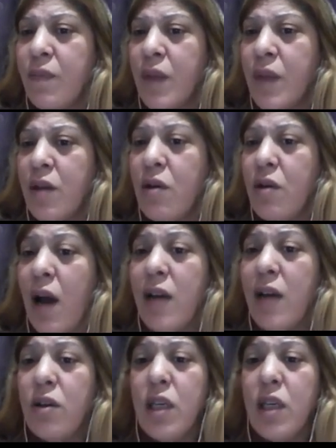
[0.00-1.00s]
The
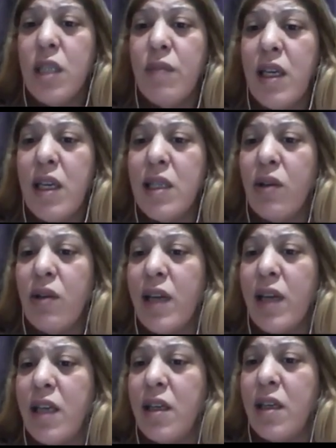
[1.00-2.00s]
aneurysm is
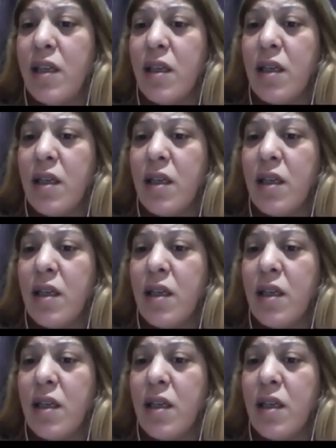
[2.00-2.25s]
located